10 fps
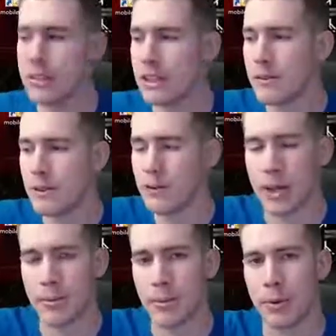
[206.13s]
Even when I
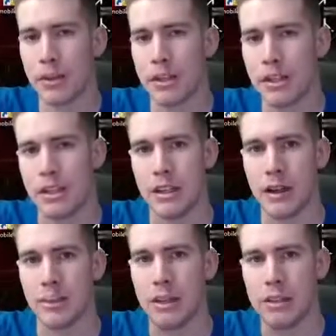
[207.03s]
put a
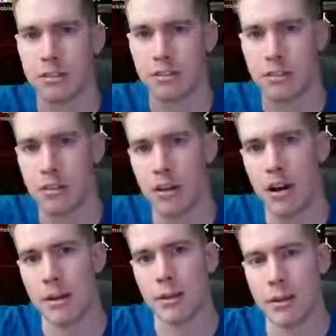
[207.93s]
piece of
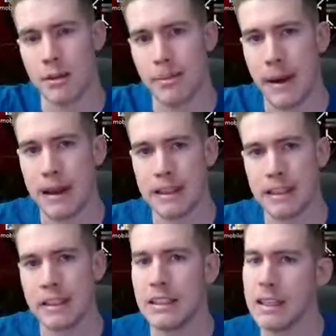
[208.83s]
cloth on the back
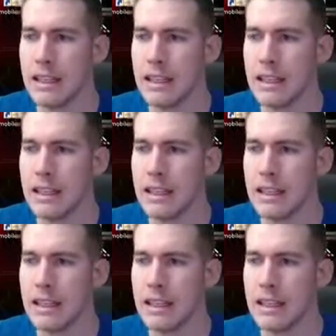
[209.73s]
end,